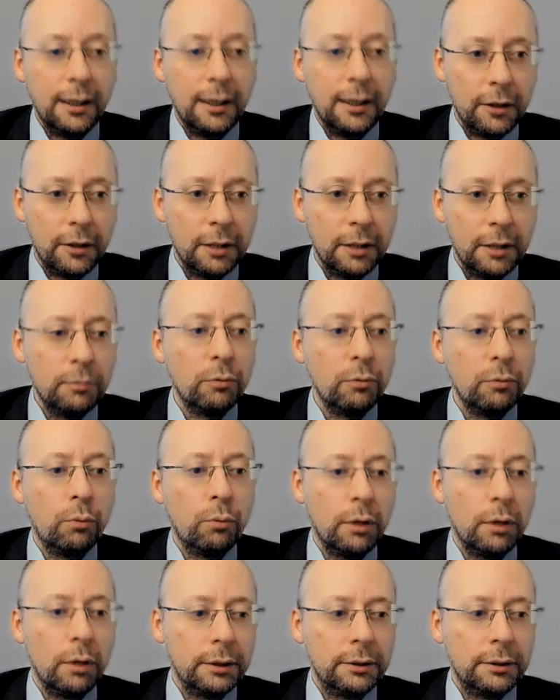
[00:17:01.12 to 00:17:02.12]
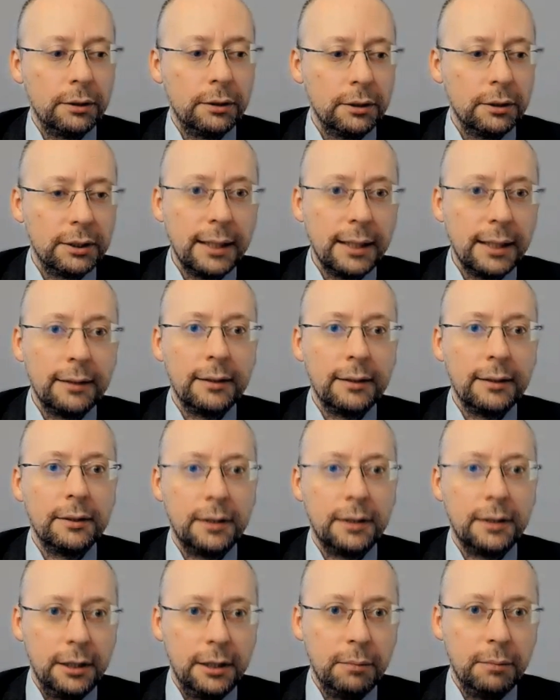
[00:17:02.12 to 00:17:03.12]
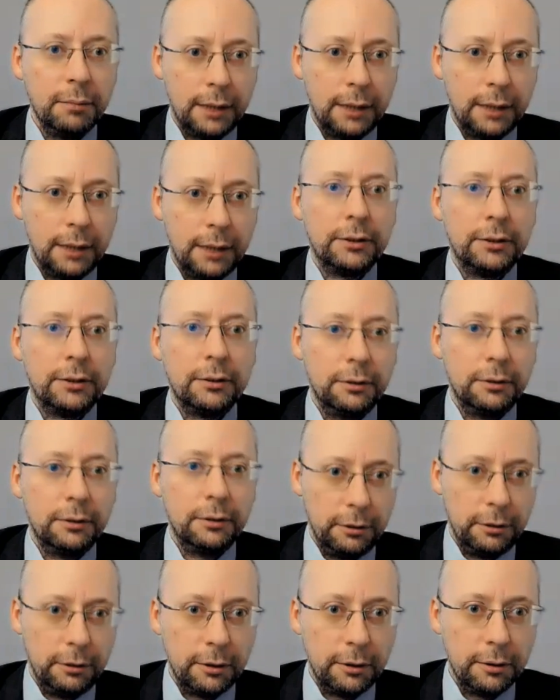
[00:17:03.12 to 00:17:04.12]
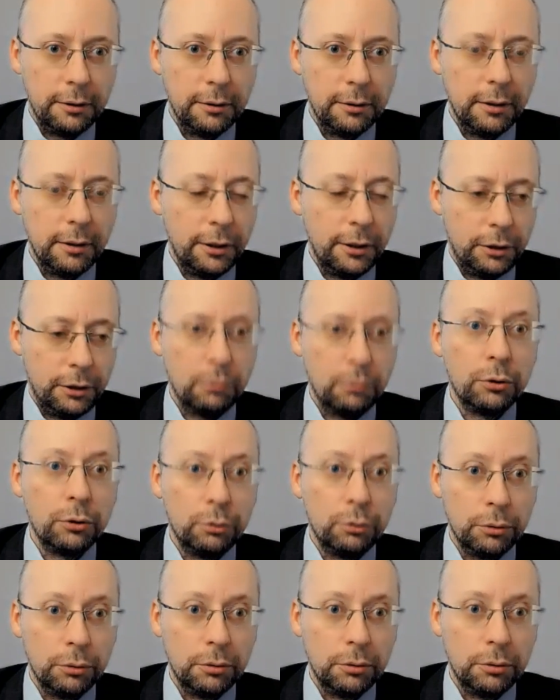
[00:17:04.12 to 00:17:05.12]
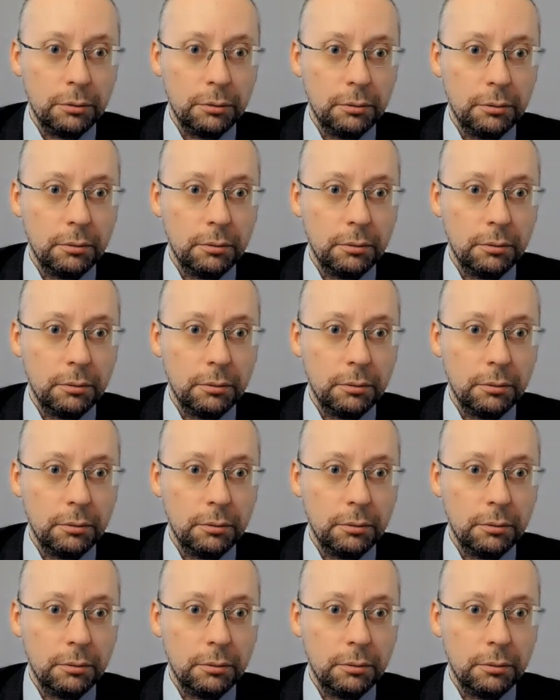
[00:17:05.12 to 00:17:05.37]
tell him what sentence he must deliver, and he will do it.